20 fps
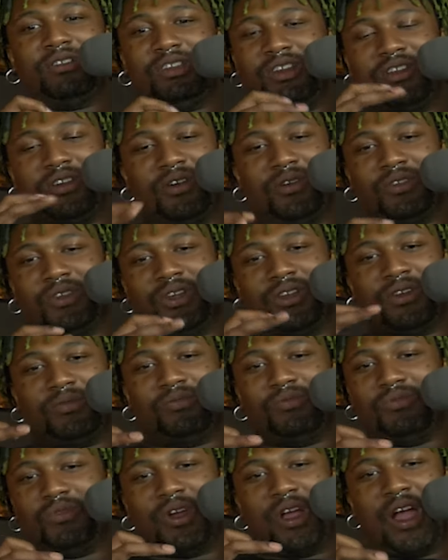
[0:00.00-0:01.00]
your
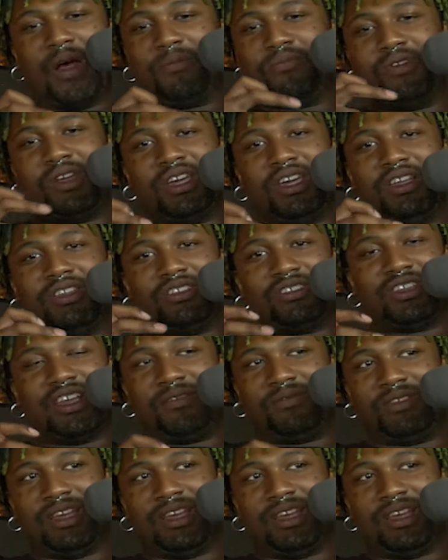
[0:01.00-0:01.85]
upbringing and stuff.